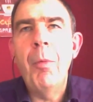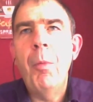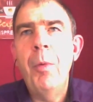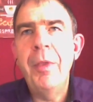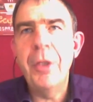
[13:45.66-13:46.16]

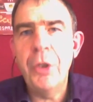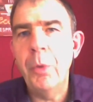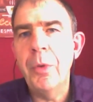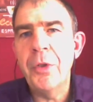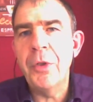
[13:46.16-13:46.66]
the
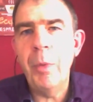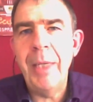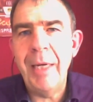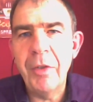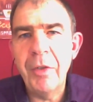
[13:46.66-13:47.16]
tools that we
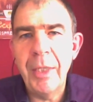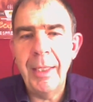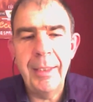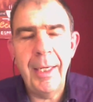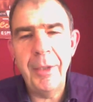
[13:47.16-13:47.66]
have
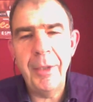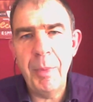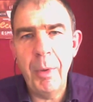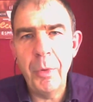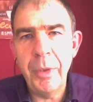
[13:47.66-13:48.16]
at our
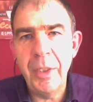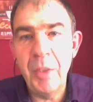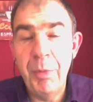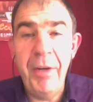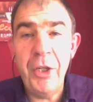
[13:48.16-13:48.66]
disposal as
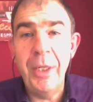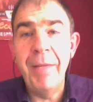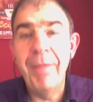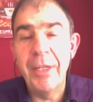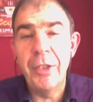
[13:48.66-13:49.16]
professional
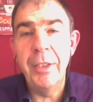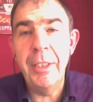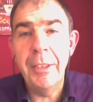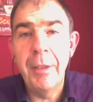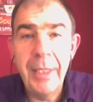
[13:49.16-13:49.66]

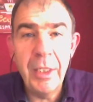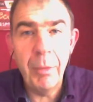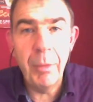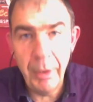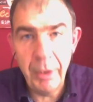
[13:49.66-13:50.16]
investors, the things
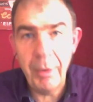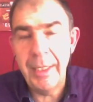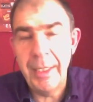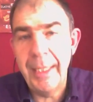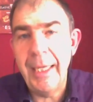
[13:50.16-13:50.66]
that we learn through
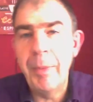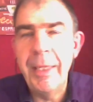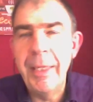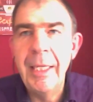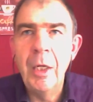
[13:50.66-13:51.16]
Asset Academy,